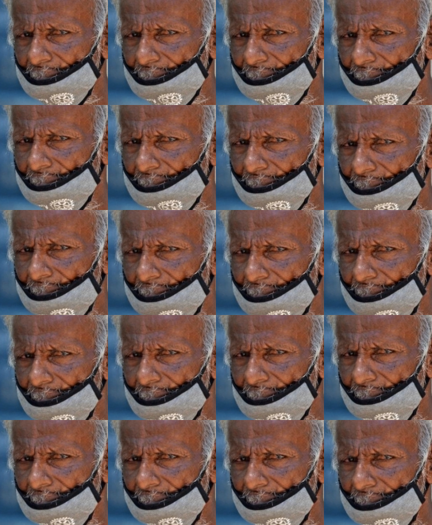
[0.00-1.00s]

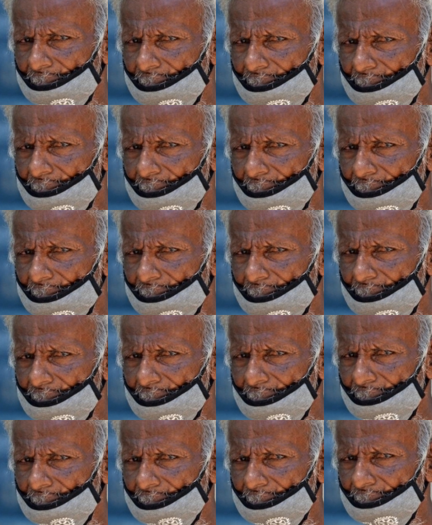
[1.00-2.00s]

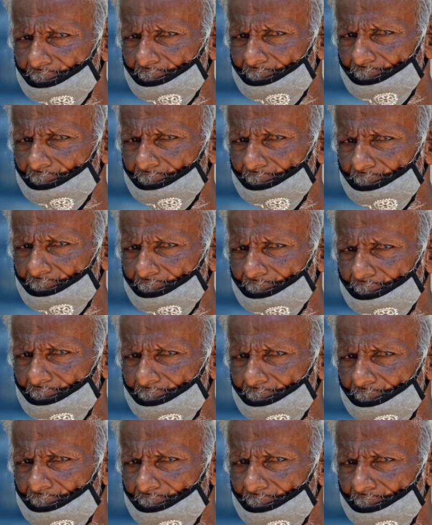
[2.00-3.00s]

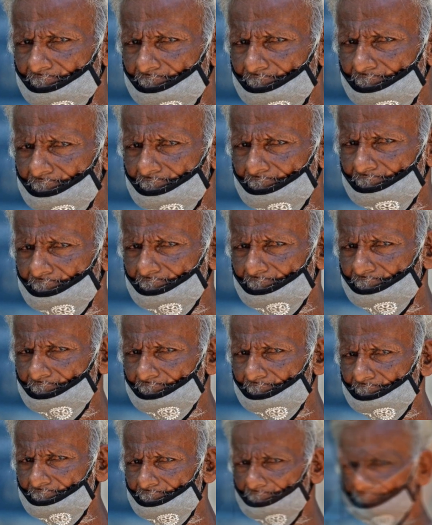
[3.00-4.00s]

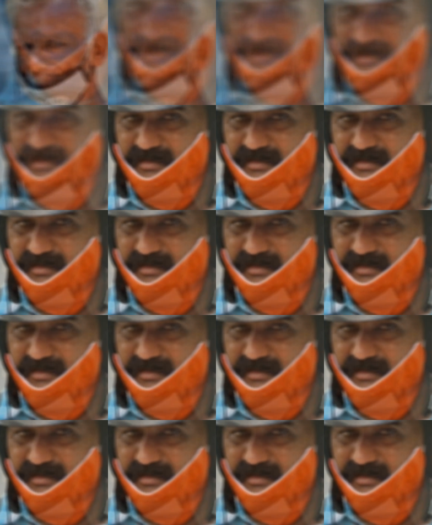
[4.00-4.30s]
(silence)